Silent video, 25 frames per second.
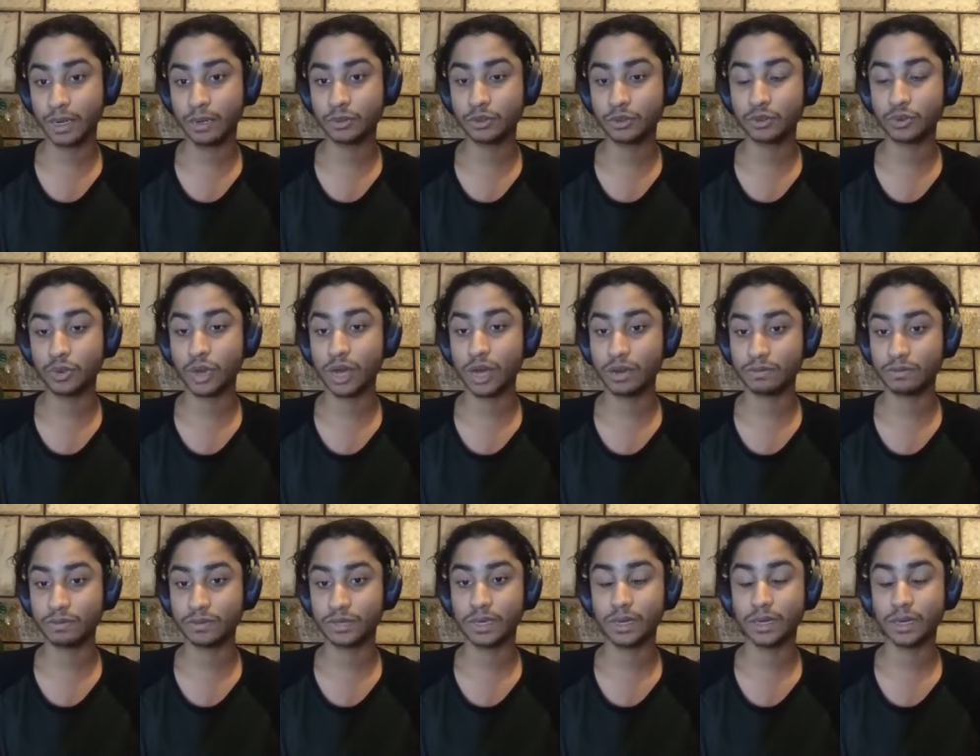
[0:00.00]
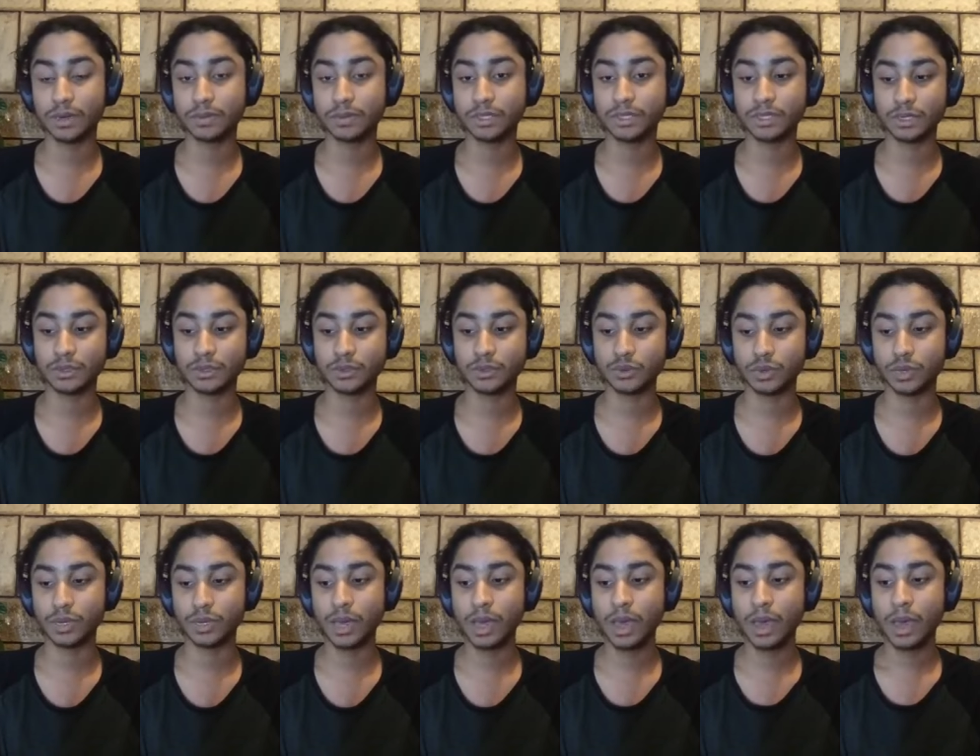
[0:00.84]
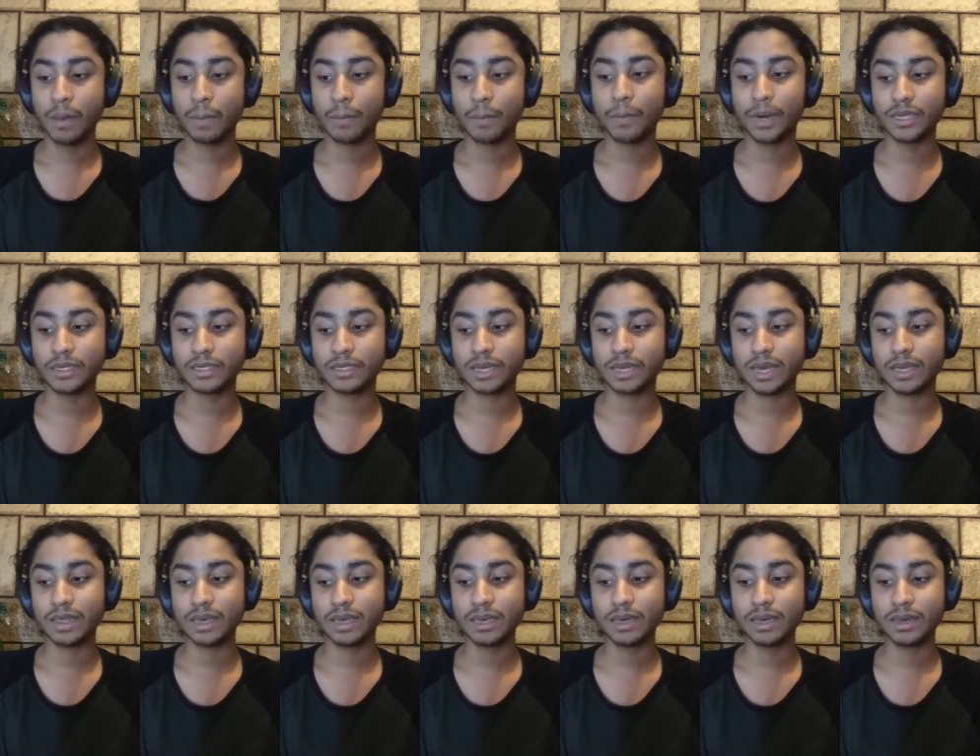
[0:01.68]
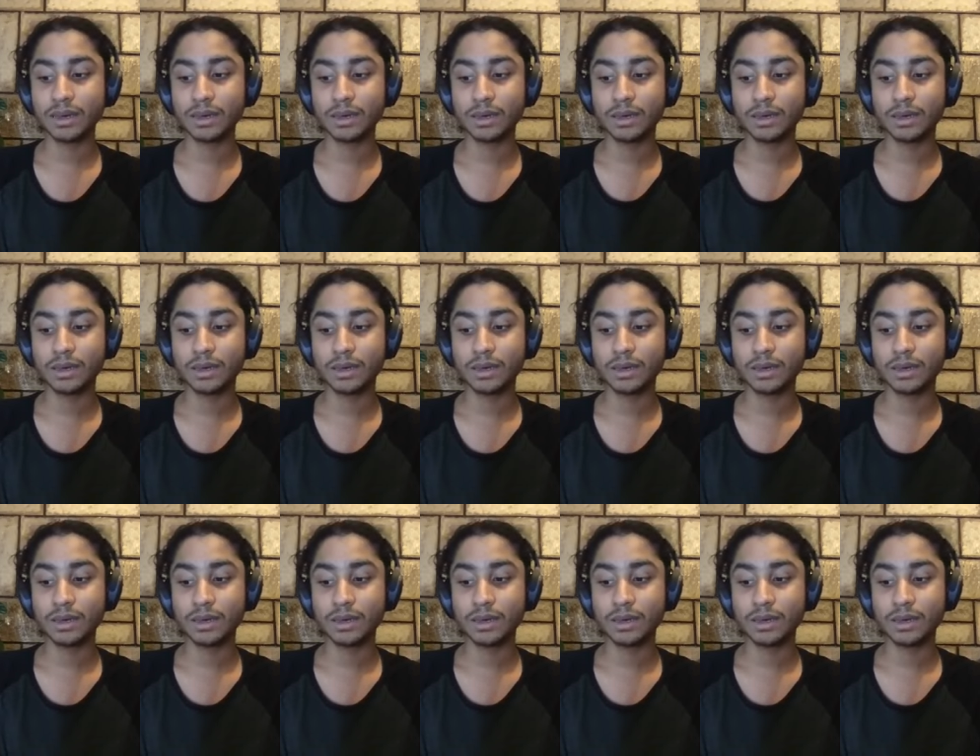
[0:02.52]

to have uh, statehood. But I think